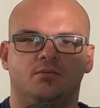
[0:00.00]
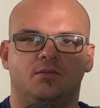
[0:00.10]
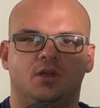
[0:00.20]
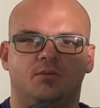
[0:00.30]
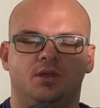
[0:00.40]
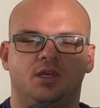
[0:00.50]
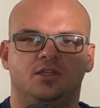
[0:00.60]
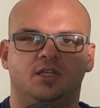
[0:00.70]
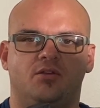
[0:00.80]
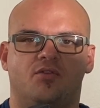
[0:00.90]
It can be
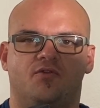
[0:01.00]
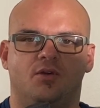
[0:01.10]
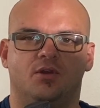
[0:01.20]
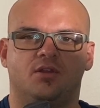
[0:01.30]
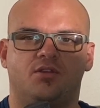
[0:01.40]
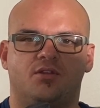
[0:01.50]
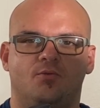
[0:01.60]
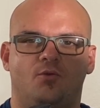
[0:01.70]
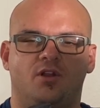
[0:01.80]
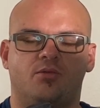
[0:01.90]
intense focus
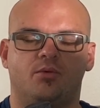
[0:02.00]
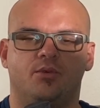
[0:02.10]
once we